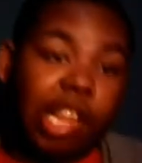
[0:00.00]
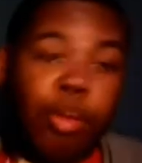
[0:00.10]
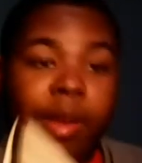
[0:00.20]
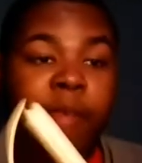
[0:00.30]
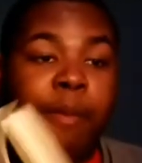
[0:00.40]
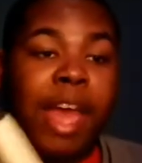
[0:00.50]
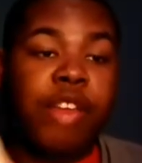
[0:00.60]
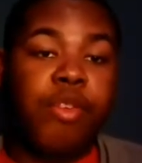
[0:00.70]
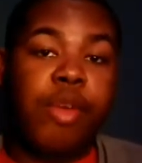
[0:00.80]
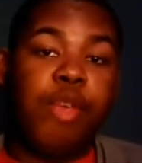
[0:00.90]
a little bit of
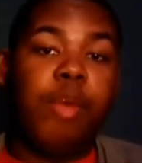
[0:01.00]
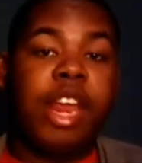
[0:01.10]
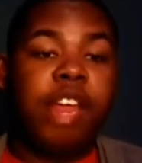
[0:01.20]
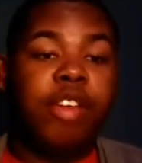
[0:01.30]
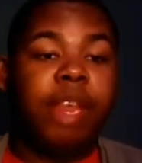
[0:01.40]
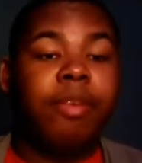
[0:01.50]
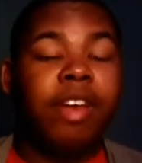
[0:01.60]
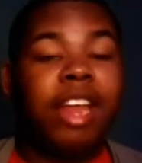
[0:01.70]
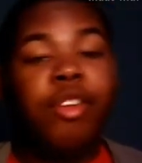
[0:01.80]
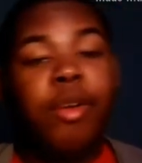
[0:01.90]
backstory. If you want to hear deeper
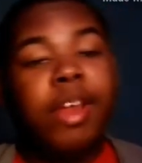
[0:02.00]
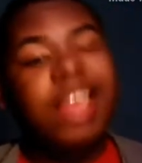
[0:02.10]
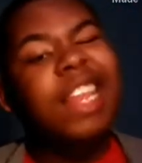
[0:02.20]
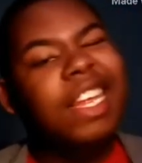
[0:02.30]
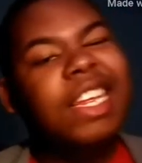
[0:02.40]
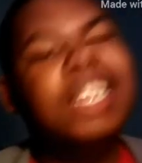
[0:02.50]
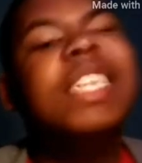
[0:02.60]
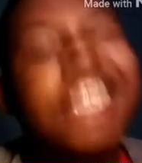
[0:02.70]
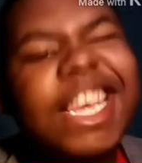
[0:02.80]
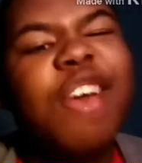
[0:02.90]
in that story,
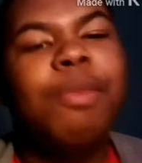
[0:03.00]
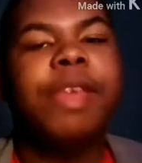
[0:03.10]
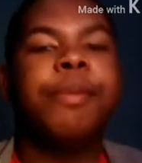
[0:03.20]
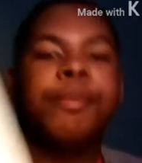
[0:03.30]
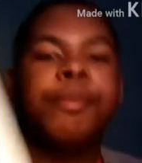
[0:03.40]
tell me.